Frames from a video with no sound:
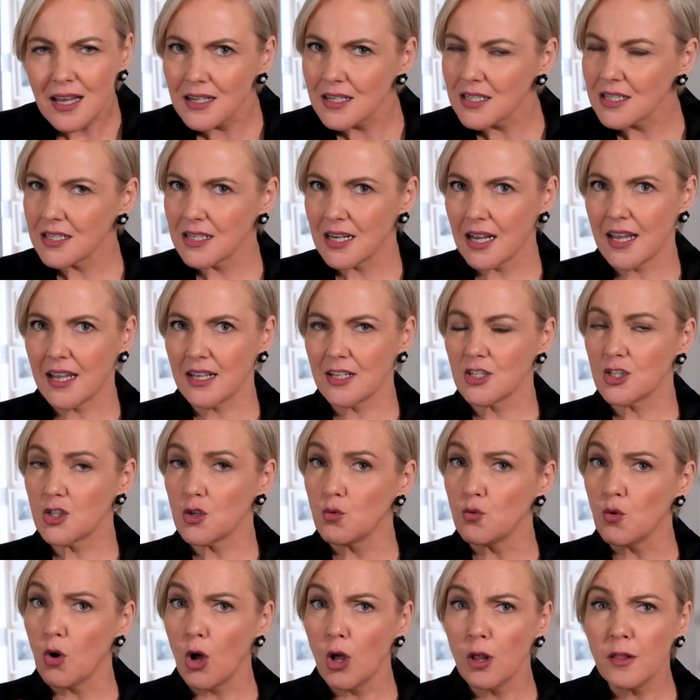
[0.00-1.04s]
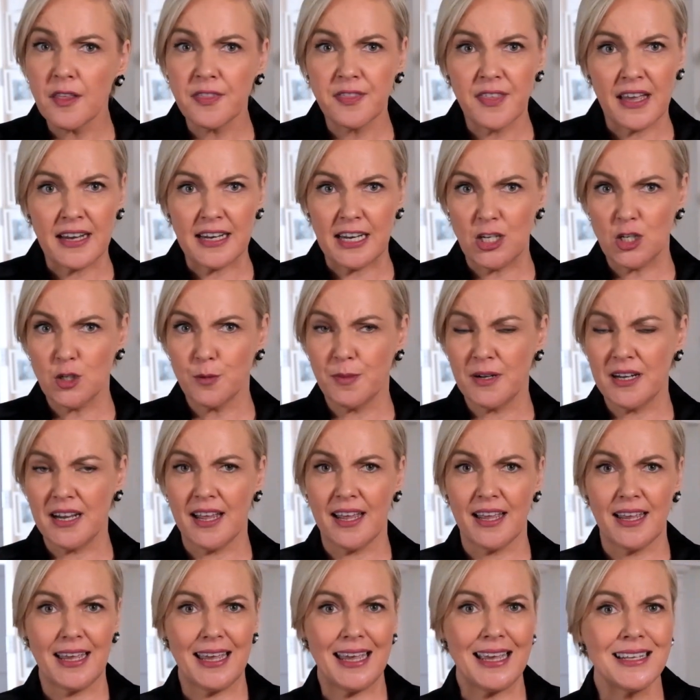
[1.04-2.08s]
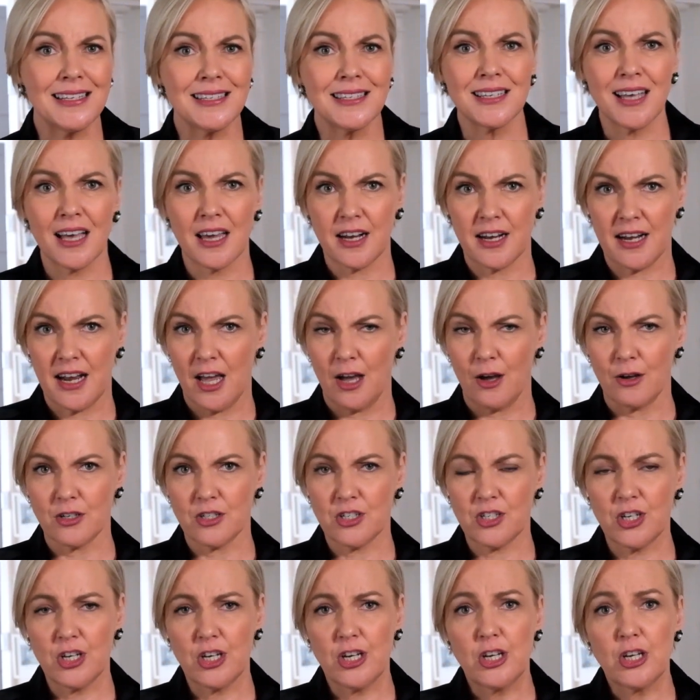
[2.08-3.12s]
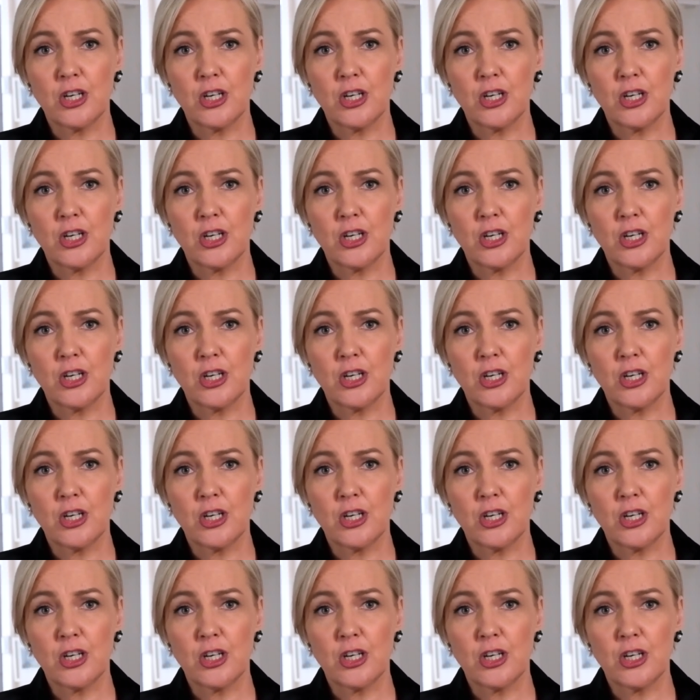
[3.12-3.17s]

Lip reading: understands the role that they need to play inside and out,